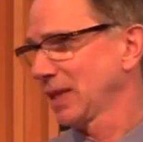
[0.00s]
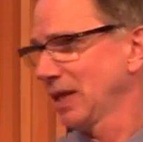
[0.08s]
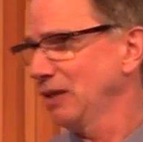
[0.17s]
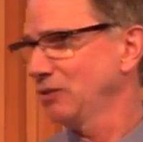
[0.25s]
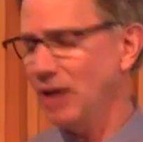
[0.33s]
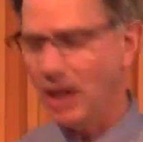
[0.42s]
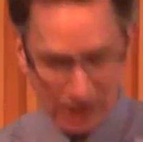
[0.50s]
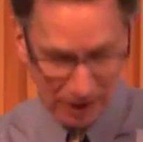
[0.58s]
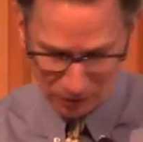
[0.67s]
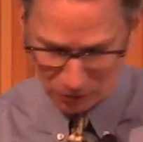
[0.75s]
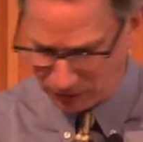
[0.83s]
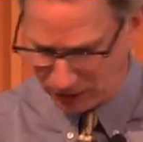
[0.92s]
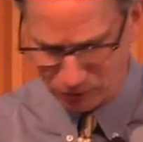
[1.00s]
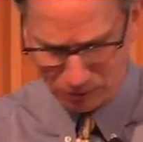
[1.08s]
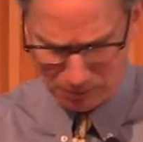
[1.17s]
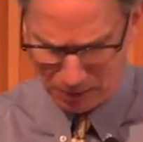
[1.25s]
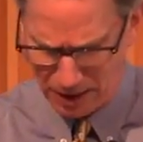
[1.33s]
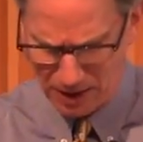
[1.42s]
is not against flesh
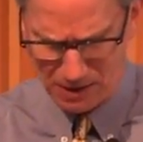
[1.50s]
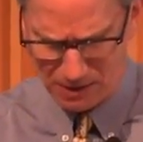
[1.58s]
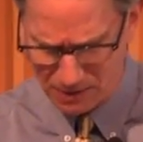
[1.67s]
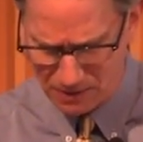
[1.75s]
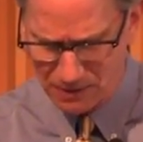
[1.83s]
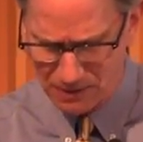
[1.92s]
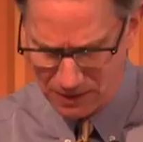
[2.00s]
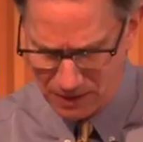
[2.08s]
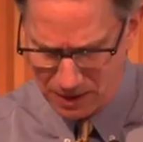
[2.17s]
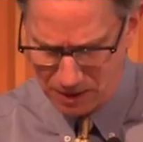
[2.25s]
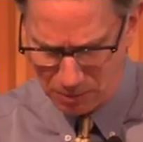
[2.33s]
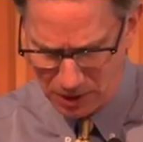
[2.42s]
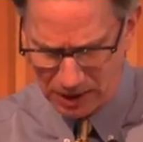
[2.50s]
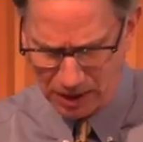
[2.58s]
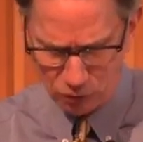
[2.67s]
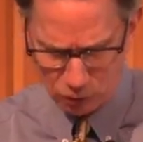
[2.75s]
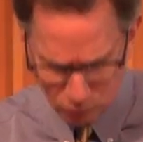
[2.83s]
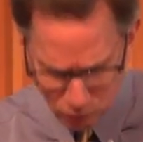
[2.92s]
and blood, but
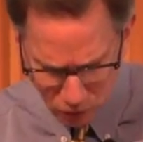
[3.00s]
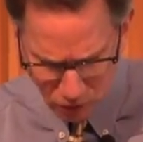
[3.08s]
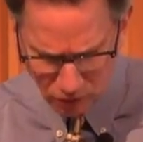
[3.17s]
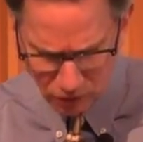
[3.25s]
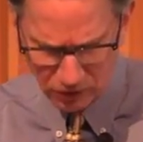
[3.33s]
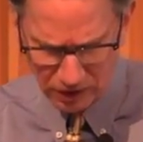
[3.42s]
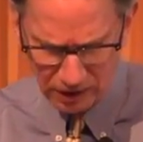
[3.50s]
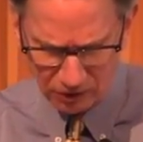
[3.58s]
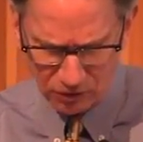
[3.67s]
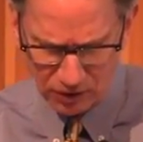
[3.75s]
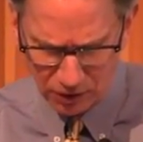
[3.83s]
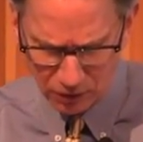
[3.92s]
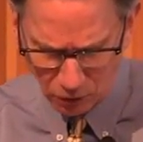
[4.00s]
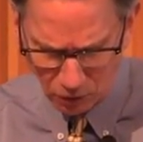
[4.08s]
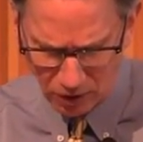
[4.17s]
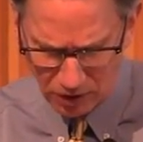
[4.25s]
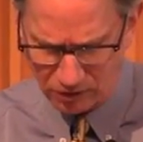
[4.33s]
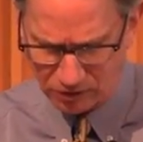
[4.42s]
against rulers, against the
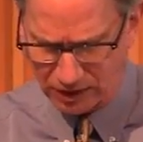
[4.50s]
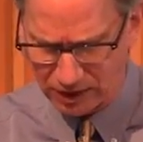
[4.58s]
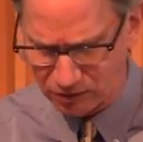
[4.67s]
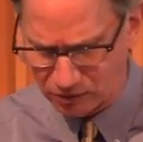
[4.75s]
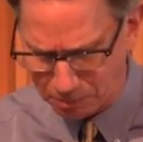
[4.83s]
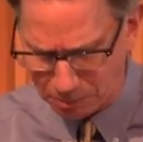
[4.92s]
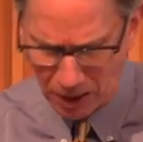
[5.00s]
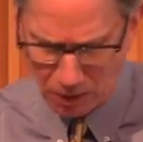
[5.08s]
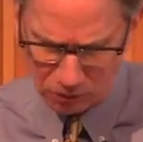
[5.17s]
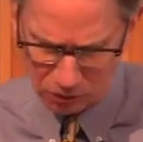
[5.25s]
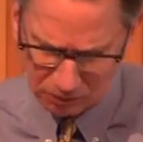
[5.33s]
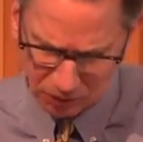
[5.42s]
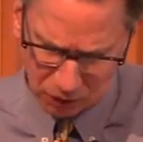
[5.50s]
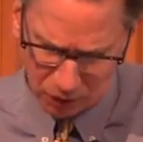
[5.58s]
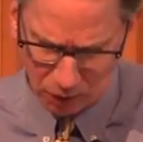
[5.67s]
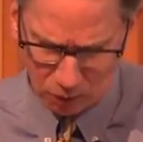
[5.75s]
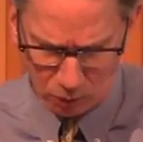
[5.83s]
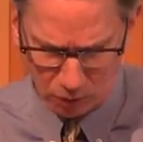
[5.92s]
authorities, against the powers of the
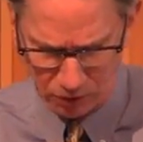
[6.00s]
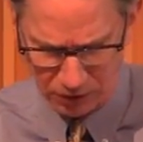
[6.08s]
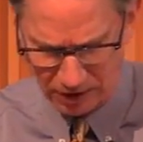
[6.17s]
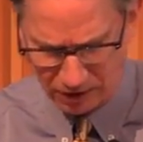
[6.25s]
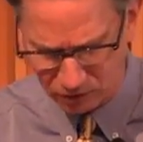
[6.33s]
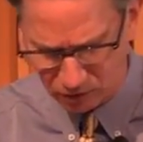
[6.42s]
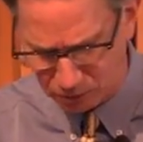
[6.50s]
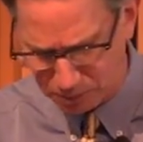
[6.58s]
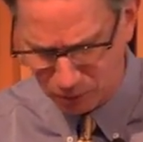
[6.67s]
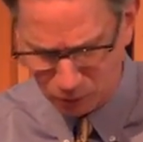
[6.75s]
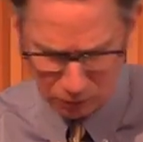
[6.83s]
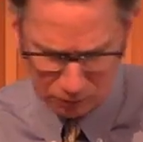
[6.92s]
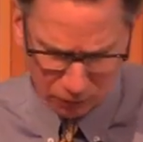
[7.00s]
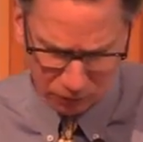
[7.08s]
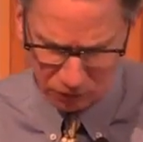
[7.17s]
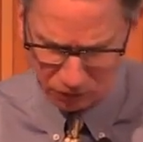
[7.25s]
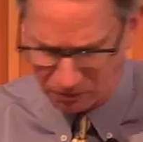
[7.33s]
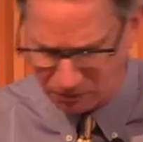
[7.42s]
dark world, against the spiritual
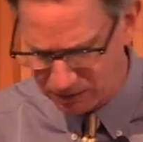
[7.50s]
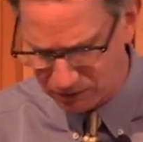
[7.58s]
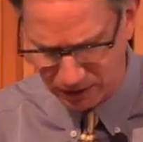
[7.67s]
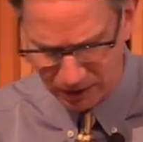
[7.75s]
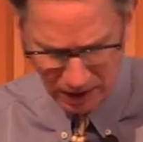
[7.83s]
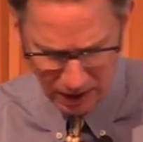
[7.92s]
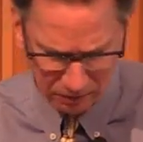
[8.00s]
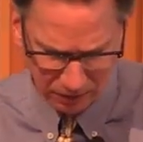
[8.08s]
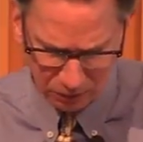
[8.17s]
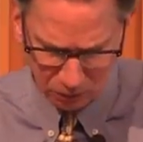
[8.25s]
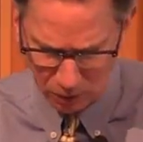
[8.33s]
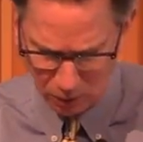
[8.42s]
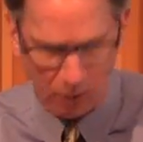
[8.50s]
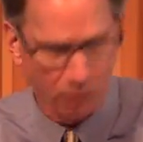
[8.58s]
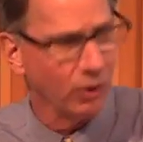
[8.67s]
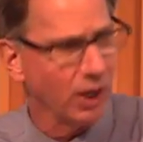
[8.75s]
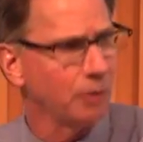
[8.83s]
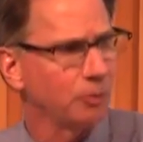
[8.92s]
forces of evil in the heavenly
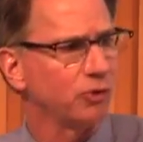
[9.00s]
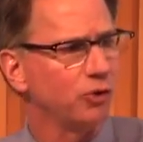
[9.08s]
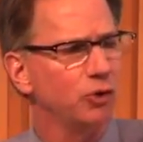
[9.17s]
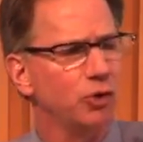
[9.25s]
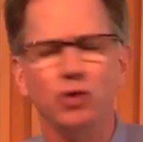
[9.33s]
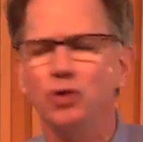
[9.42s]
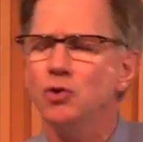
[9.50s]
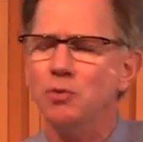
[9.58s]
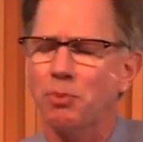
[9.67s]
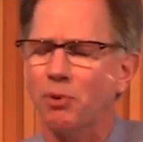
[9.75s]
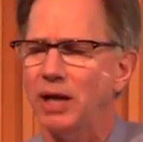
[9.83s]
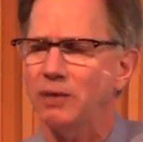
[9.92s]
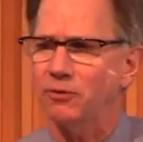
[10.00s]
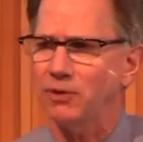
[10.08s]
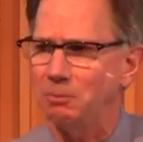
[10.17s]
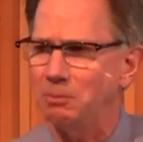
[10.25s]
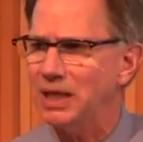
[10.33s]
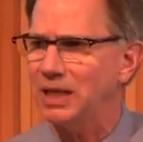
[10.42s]
realms. Do you pray for the
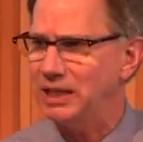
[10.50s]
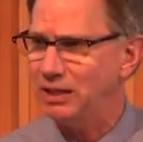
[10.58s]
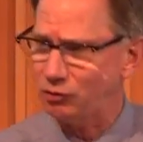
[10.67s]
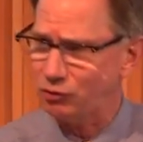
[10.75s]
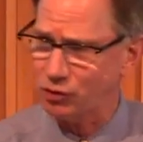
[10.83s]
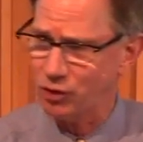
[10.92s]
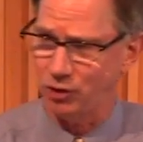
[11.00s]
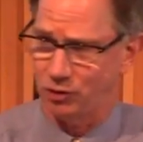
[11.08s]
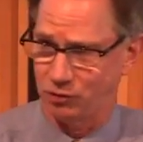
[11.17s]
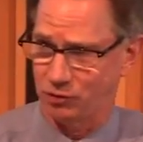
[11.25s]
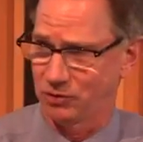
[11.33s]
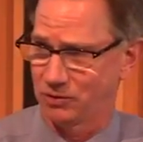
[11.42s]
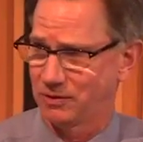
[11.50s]
Middle East church?